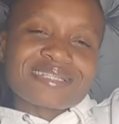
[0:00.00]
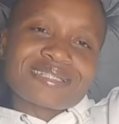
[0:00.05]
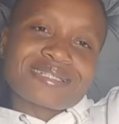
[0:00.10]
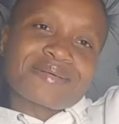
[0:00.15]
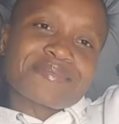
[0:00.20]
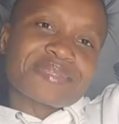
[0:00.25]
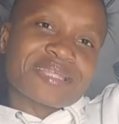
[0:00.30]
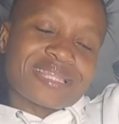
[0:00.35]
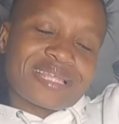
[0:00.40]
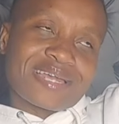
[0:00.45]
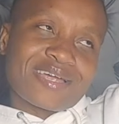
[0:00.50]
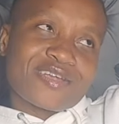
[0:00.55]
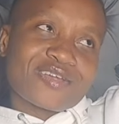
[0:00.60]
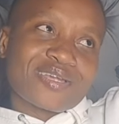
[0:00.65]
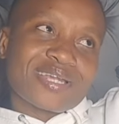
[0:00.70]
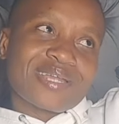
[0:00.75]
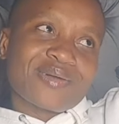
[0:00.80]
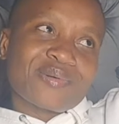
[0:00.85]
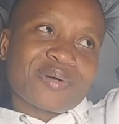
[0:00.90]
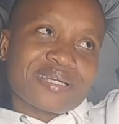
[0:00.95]
it's something that I
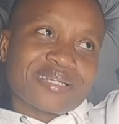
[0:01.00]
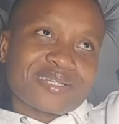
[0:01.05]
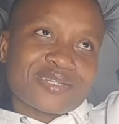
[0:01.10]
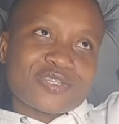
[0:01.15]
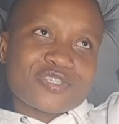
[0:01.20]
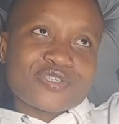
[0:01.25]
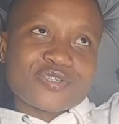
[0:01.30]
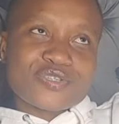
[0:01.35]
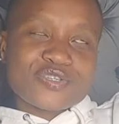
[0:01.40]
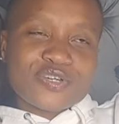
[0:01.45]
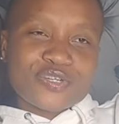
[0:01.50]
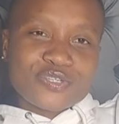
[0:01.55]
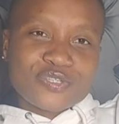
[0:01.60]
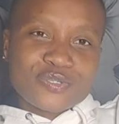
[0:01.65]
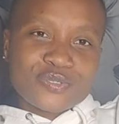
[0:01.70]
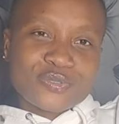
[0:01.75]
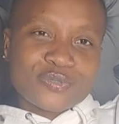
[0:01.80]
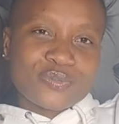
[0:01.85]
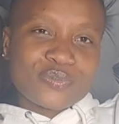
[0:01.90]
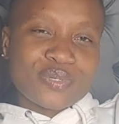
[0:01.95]
really wanted to talk
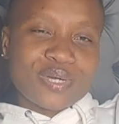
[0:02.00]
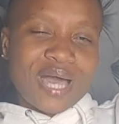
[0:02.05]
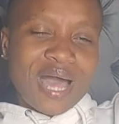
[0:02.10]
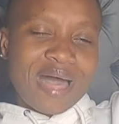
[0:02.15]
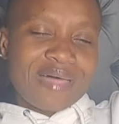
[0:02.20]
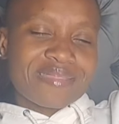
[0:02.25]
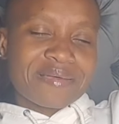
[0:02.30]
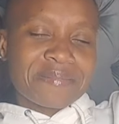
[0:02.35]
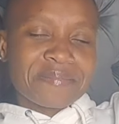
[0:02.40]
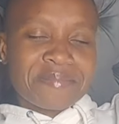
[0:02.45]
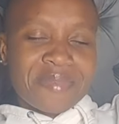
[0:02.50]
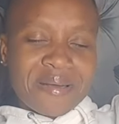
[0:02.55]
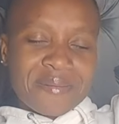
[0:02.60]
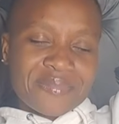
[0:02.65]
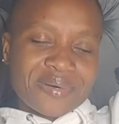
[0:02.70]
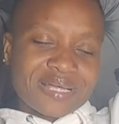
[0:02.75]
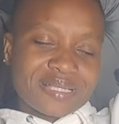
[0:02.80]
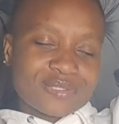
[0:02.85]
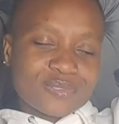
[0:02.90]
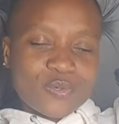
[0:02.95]
to other
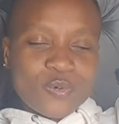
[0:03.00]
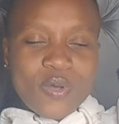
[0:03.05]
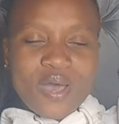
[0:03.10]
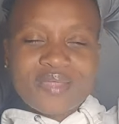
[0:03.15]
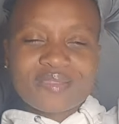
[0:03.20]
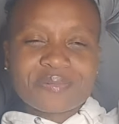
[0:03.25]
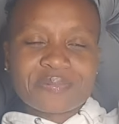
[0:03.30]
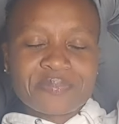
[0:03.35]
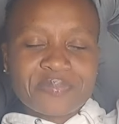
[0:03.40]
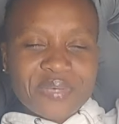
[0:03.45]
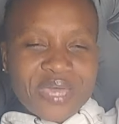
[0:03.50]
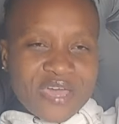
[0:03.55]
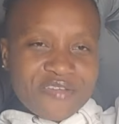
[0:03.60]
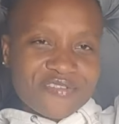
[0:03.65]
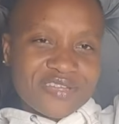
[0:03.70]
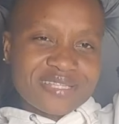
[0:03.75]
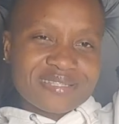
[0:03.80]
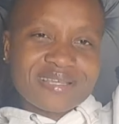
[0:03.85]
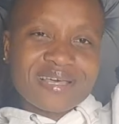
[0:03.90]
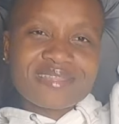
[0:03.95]
mamas or other
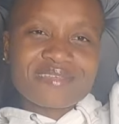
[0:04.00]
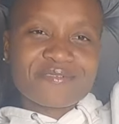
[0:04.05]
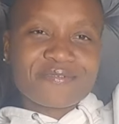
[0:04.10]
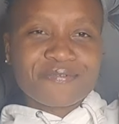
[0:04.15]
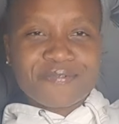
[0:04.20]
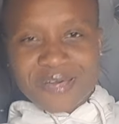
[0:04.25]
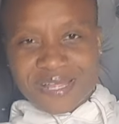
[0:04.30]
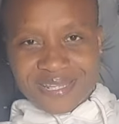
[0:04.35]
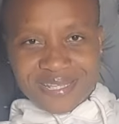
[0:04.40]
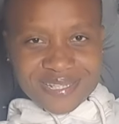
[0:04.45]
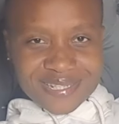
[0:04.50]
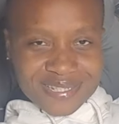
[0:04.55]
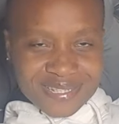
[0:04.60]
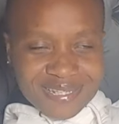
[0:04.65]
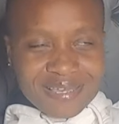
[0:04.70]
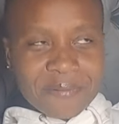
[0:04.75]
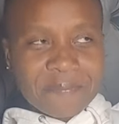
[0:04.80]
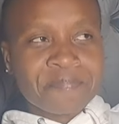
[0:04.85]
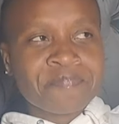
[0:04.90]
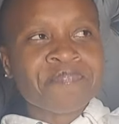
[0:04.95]
parents, other fathers
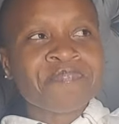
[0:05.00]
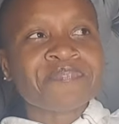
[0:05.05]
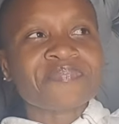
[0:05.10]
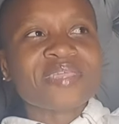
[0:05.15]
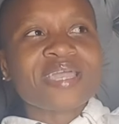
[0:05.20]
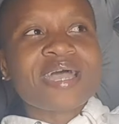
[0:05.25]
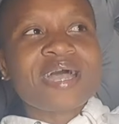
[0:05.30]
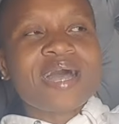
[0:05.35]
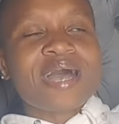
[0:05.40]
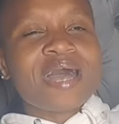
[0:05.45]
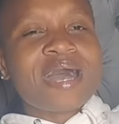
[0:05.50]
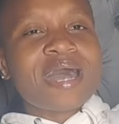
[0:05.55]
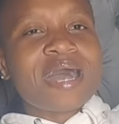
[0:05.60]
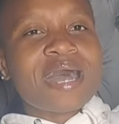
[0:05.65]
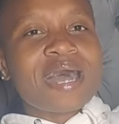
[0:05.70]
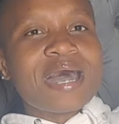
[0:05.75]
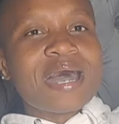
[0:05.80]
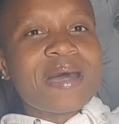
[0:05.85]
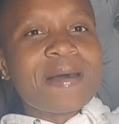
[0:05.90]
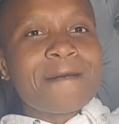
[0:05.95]
here.
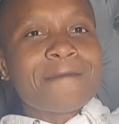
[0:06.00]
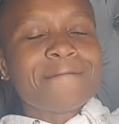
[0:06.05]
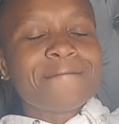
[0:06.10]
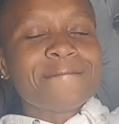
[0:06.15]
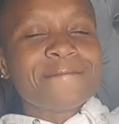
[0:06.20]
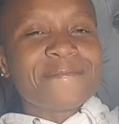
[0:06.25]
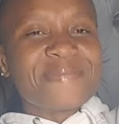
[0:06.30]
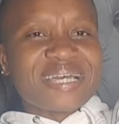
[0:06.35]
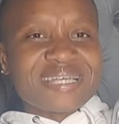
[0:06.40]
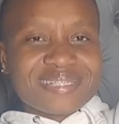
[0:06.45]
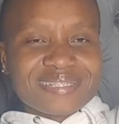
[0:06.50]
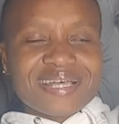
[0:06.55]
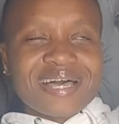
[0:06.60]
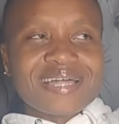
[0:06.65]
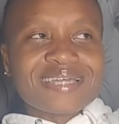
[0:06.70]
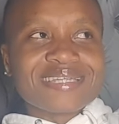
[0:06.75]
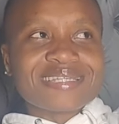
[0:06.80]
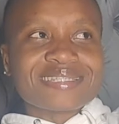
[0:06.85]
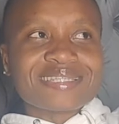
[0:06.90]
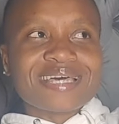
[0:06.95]
My
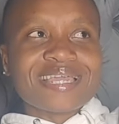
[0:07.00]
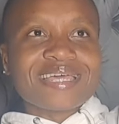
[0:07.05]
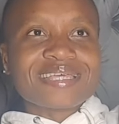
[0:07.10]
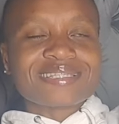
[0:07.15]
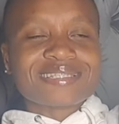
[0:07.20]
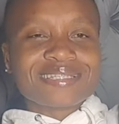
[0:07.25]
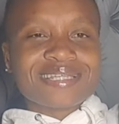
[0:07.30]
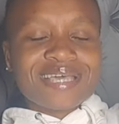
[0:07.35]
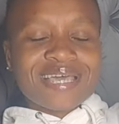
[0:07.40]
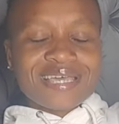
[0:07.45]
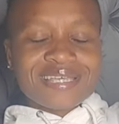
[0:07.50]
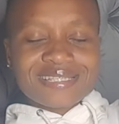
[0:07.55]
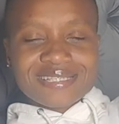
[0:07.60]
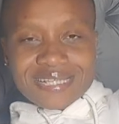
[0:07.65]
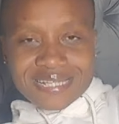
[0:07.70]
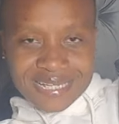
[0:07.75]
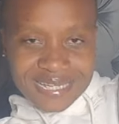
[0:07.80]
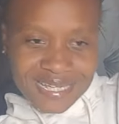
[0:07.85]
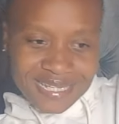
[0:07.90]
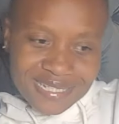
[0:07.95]
son is at
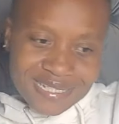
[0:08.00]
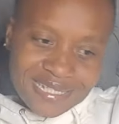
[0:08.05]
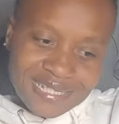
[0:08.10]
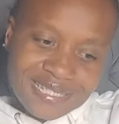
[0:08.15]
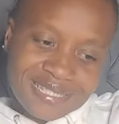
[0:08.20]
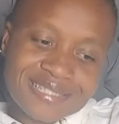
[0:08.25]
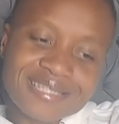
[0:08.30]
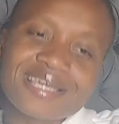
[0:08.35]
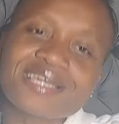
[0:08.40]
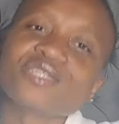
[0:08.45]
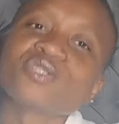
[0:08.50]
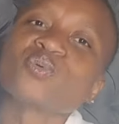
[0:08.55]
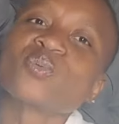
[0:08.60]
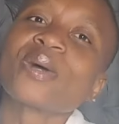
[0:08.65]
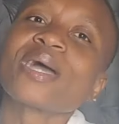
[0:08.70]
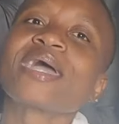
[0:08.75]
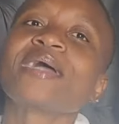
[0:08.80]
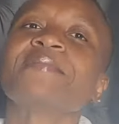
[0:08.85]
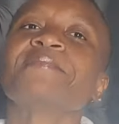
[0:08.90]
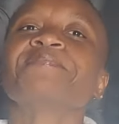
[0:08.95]
his stage
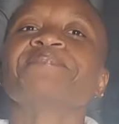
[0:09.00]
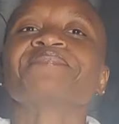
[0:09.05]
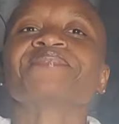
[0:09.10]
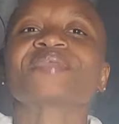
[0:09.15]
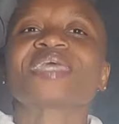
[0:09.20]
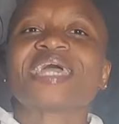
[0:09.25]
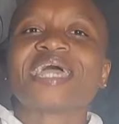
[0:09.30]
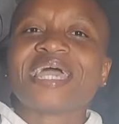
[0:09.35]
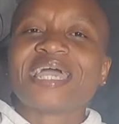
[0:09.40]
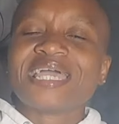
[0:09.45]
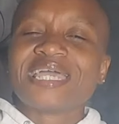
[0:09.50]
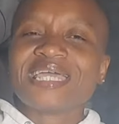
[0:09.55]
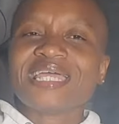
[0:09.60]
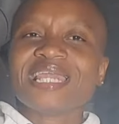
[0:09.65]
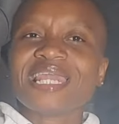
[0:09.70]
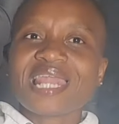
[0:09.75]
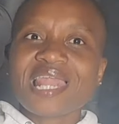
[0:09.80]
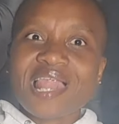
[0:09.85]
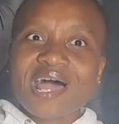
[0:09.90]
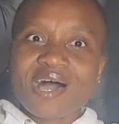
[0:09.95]
where he
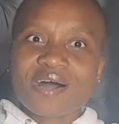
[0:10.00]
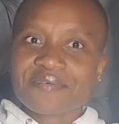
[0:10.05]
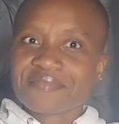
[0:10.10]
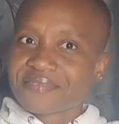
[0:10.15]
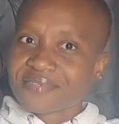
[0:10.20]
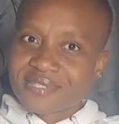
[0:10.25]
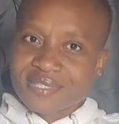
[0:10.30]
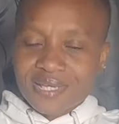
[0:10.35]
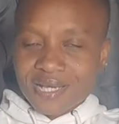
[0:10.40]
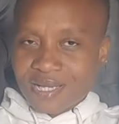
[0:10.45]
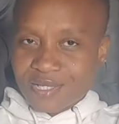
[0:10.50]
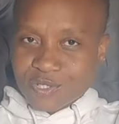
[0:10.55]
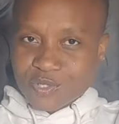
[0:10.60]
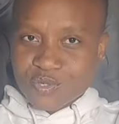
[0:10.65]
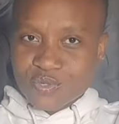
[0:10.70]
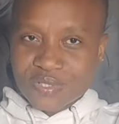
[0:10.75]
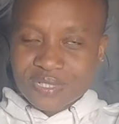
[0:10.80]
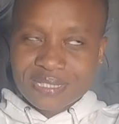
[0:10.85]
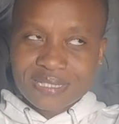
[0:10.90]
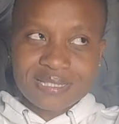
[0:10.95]
loves
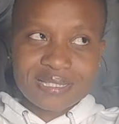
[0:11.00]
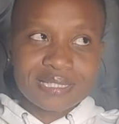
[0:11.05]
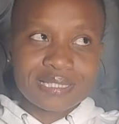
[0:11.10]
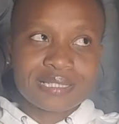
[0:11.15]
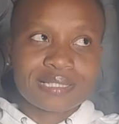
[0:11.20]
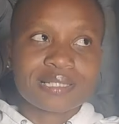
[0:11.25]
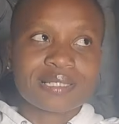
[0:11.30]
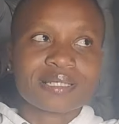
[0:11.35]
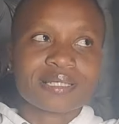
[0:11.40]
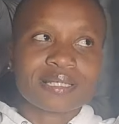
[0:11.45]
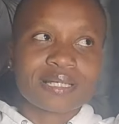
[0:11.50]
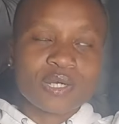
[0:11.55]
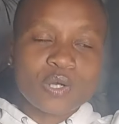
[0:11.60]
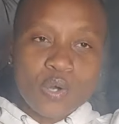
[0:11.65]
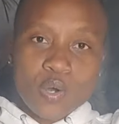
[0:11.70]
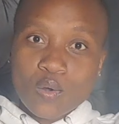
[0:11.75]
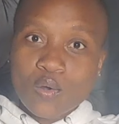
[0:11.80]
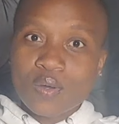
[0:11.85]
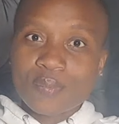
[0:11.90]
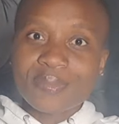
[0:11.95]
cartoons,
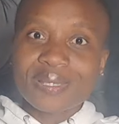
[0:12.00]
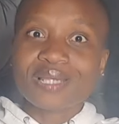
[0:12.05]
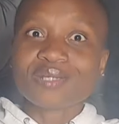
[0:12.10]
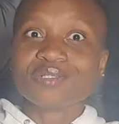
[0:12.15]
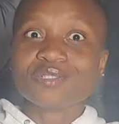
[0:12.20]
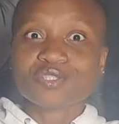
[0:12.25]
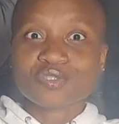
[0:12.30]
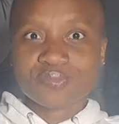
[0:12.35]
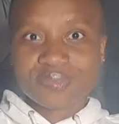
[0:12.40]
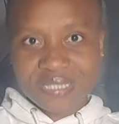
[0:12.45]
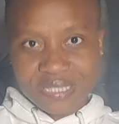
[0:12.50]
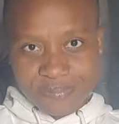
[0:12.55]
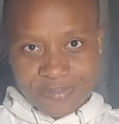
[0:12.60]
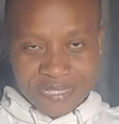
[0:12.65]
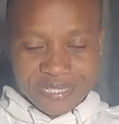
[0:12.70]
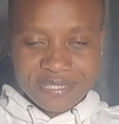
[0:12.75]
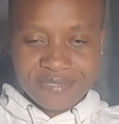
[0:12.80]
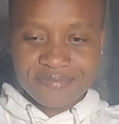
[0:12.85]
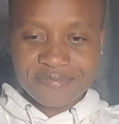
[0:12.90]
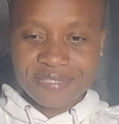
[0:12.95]
Cocomelon to be
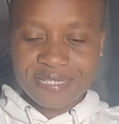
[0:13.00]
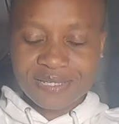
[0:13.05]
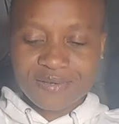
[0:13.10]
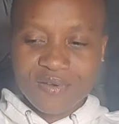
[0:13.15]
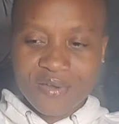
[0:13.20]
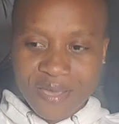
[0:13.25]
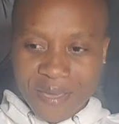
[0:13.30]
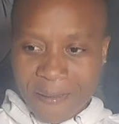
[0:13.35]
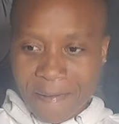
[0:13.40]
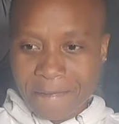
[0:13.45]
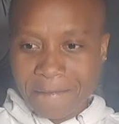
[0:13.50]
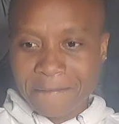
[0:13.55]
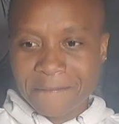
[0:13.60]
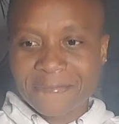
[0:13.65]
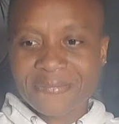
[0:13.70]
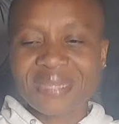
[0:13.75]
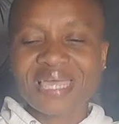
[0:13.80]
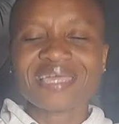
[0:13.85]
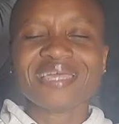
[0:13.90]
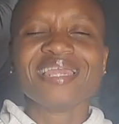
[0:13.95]
specific. Okay,
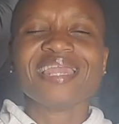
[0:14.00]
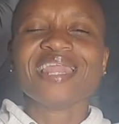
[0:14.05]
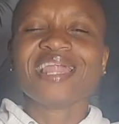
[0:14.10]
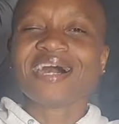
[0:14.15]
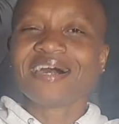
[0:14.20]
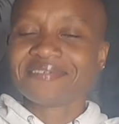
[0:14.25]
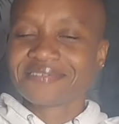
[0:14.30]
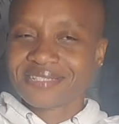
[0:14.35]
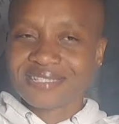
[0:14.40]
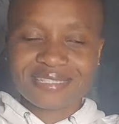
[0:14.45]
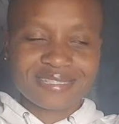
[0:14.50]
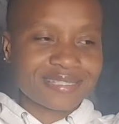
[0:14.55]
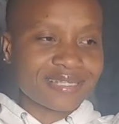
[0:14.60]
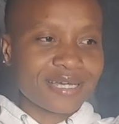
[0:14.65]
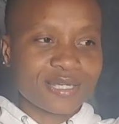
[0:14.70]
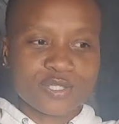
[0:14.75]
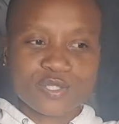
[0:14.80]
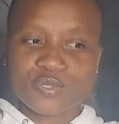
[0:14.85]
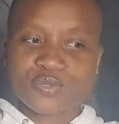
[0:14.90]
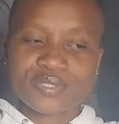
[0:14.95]
he loves his
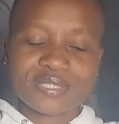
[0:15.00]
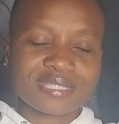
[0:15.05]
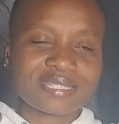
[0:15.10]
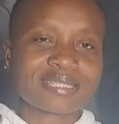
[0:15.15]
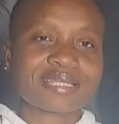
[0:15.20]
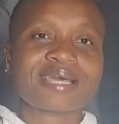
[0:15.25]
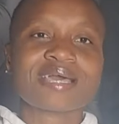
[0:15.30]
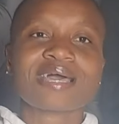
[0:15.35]
cartoons.